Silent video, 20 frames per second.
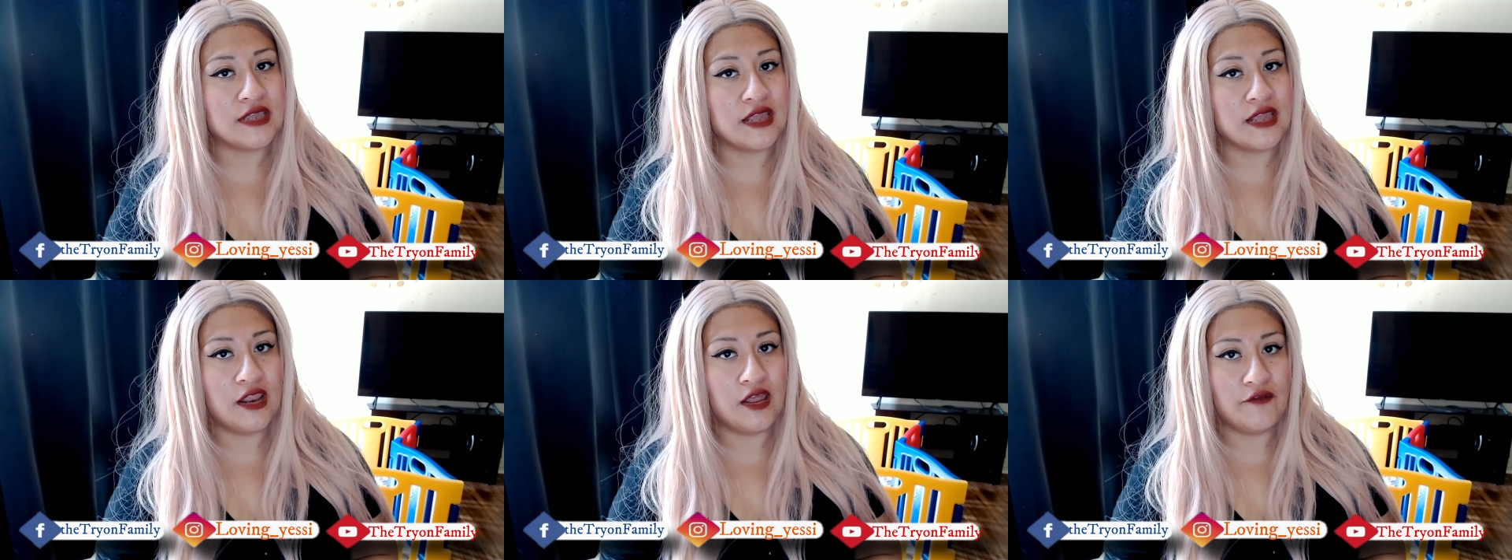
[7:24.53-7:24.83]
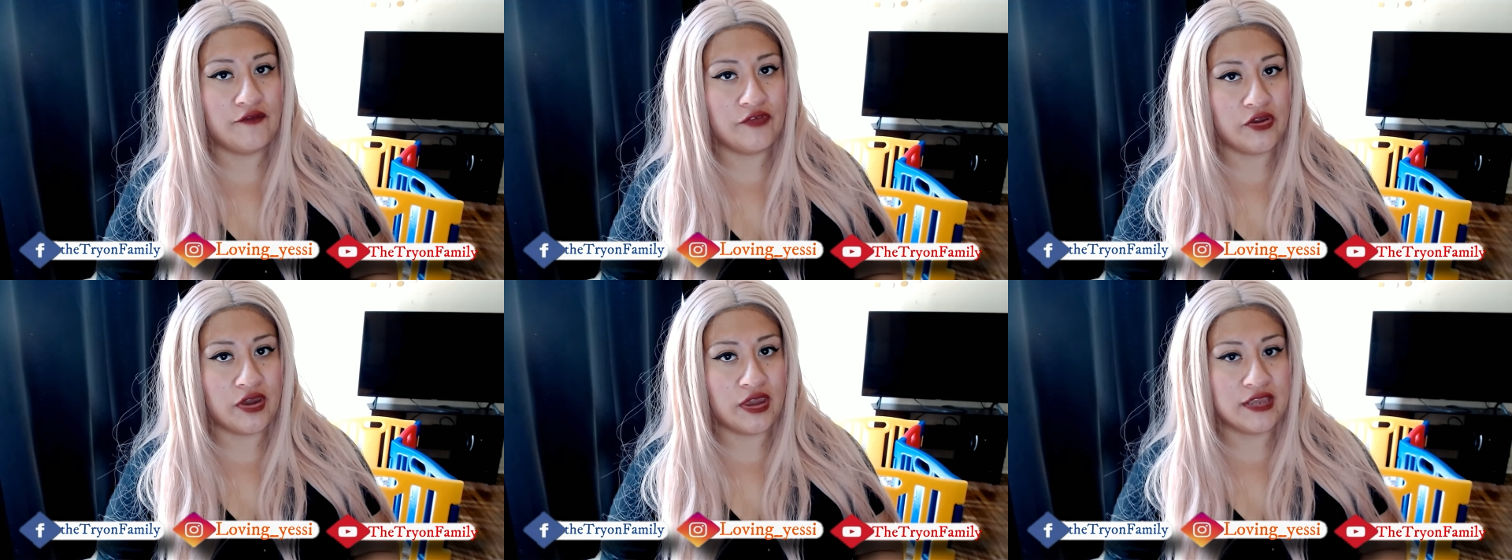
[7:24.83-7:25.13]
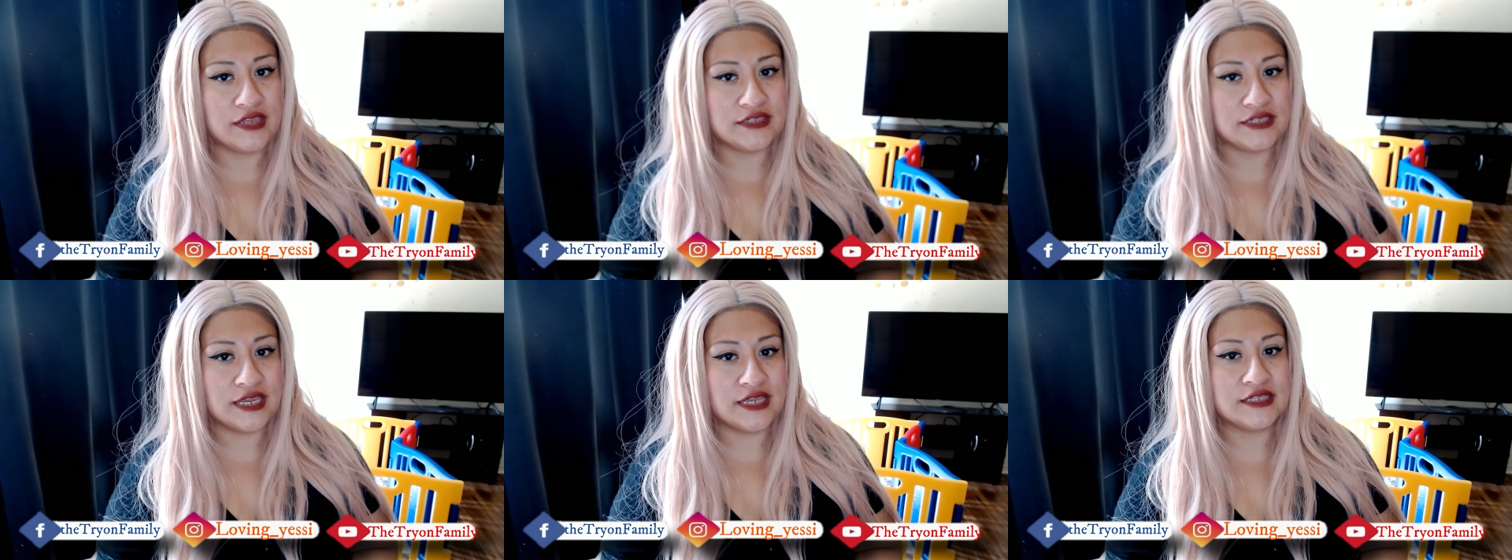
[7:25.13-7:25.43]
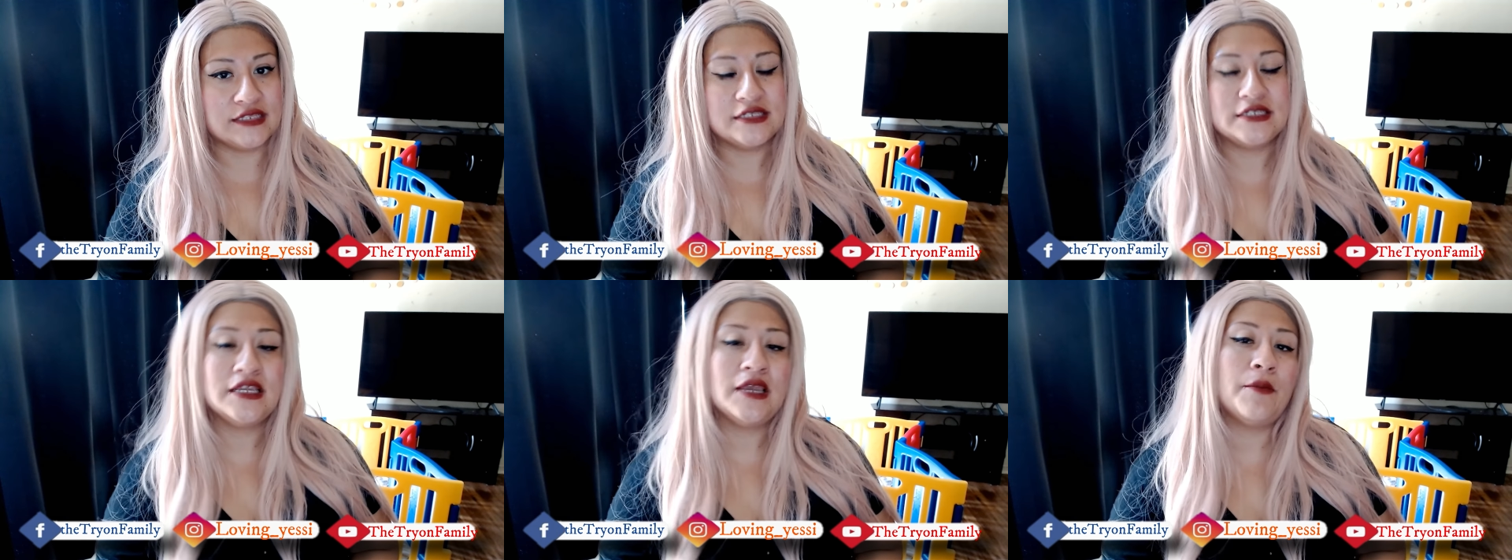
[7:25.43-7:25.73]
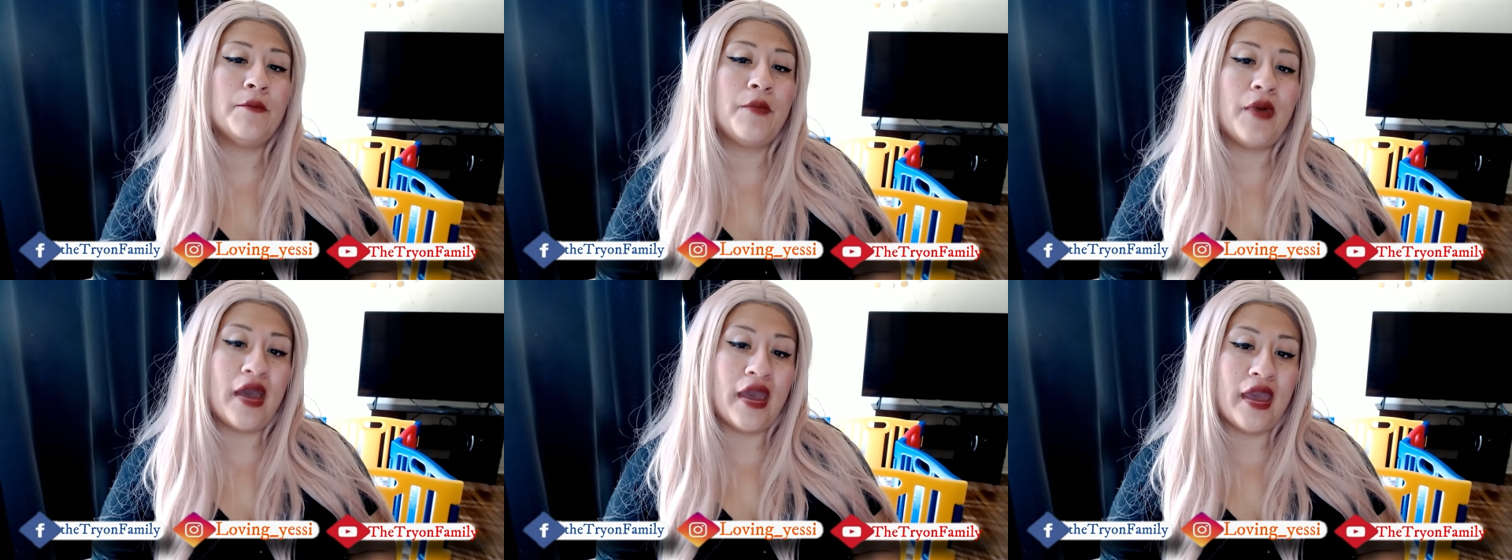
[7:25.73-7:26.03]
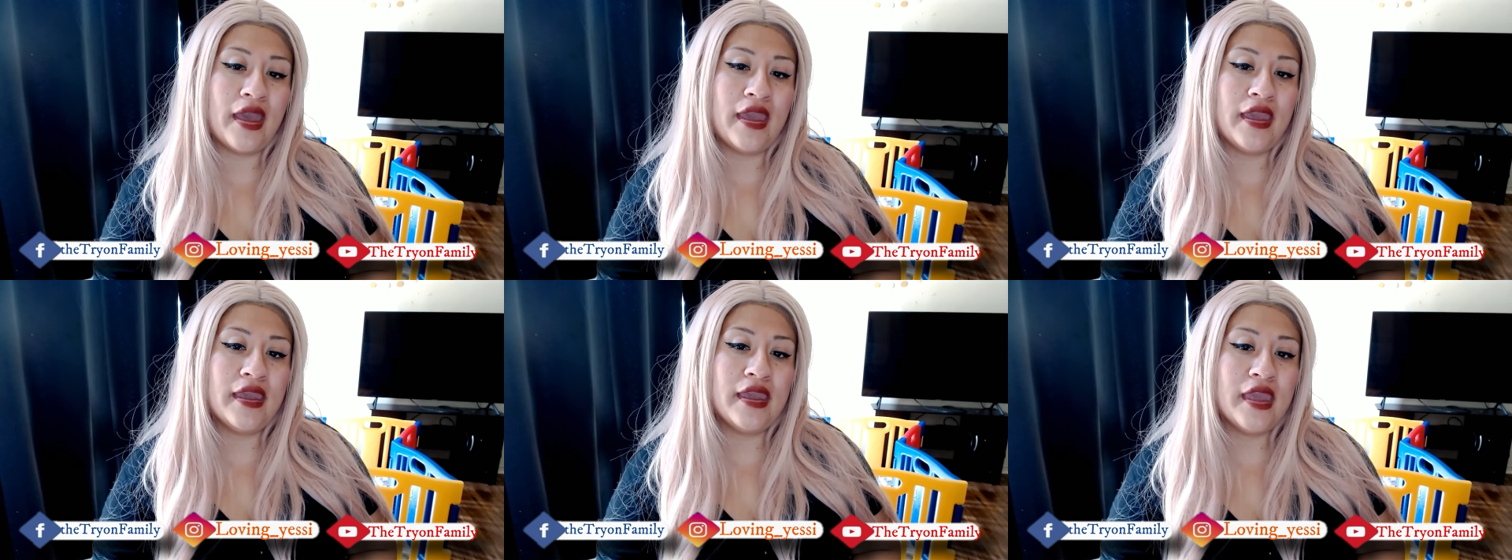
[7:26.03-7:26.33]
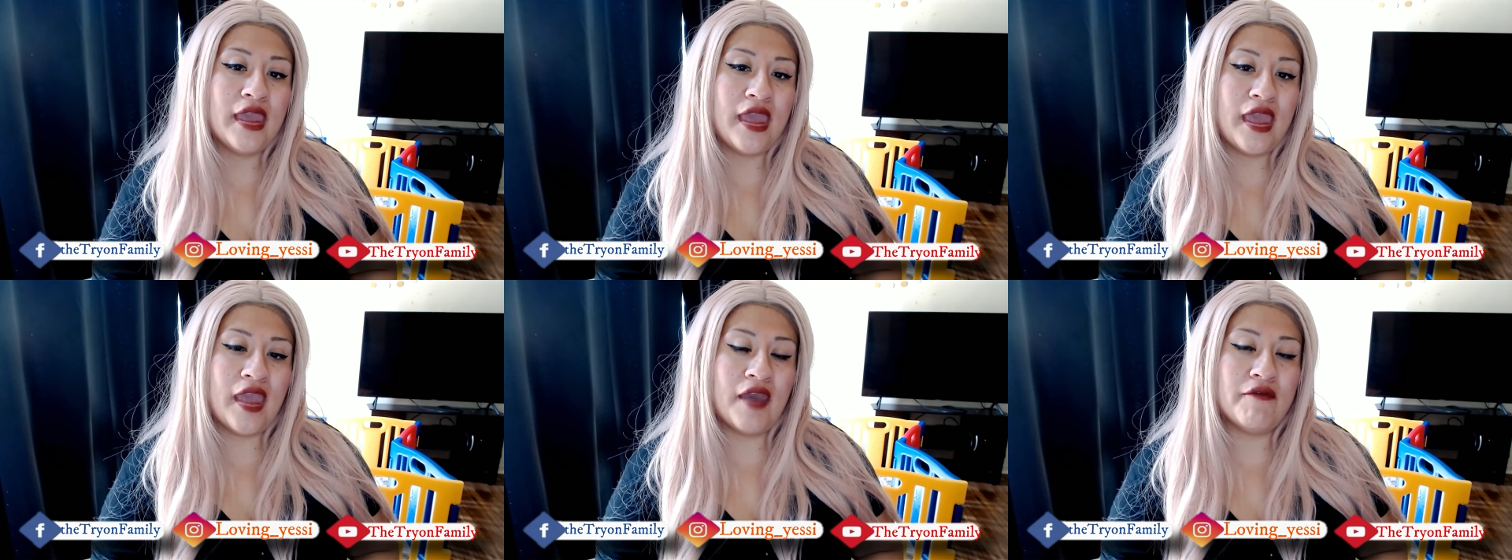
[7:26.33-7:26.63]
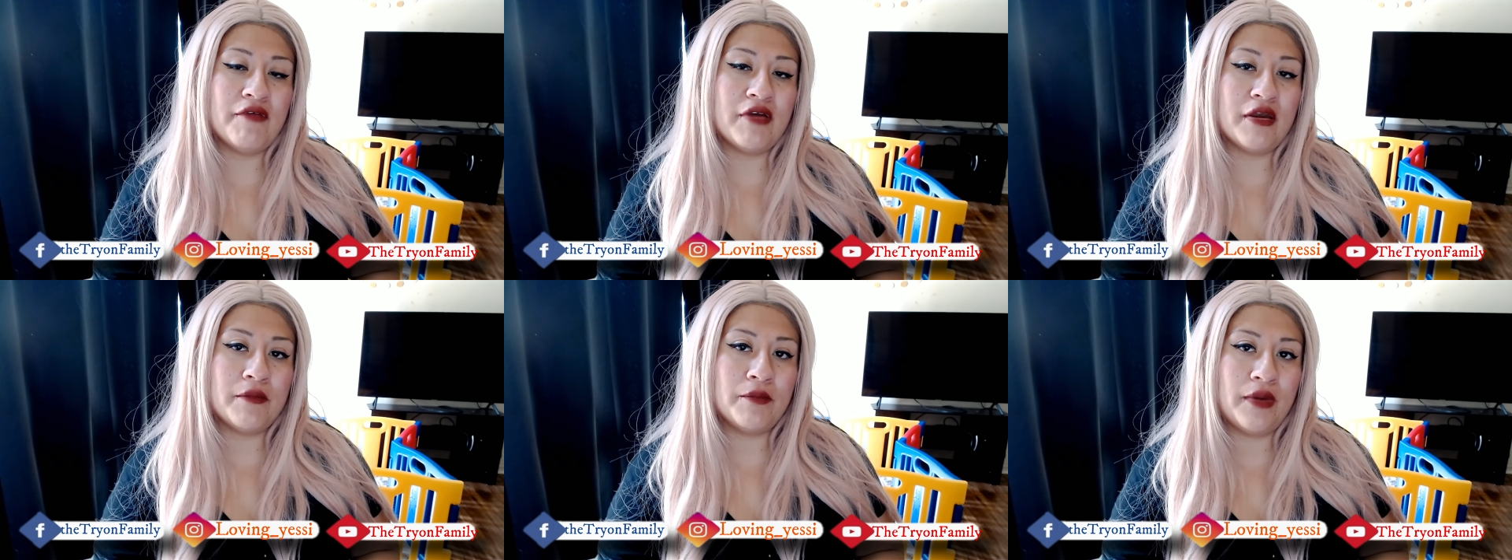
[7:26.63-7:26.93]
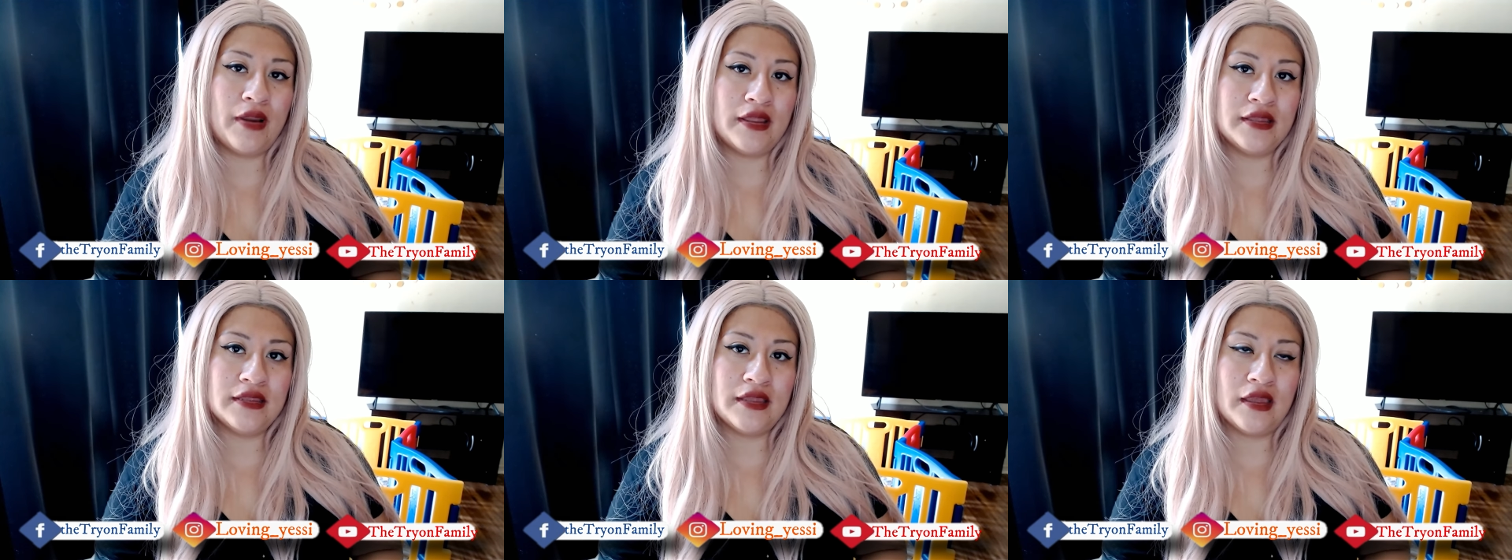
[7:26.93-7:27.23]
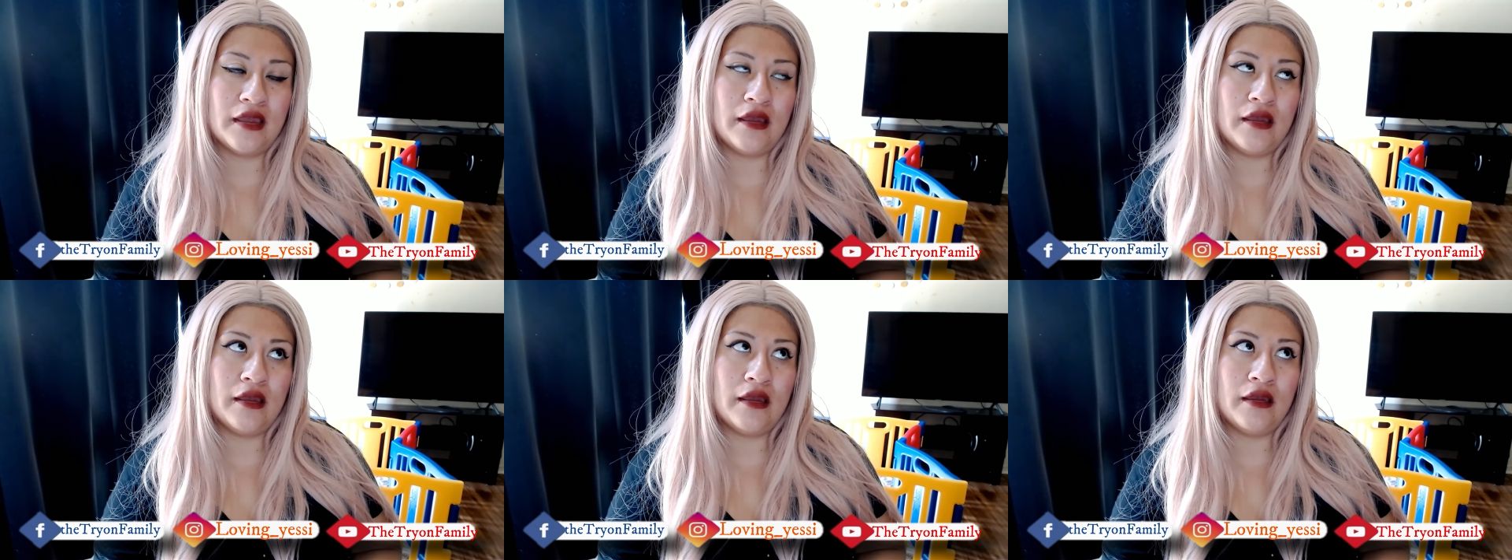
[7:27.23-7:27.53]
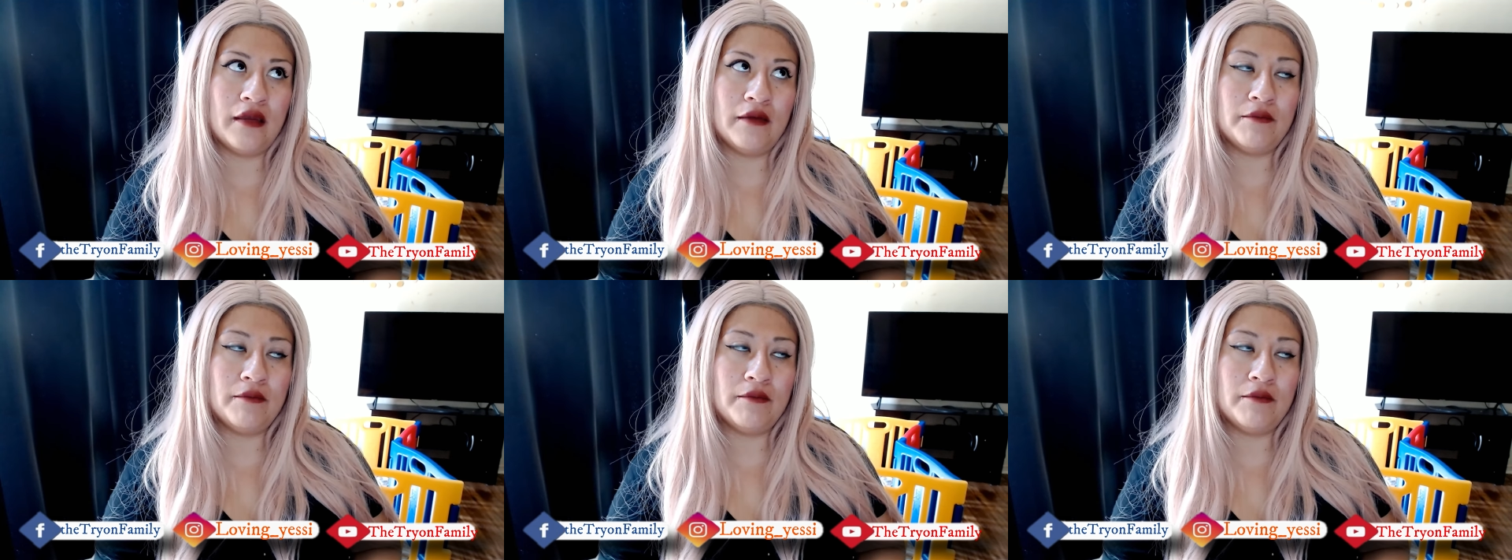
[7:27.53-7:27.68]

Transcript: I love you guys and bye have a ble uh,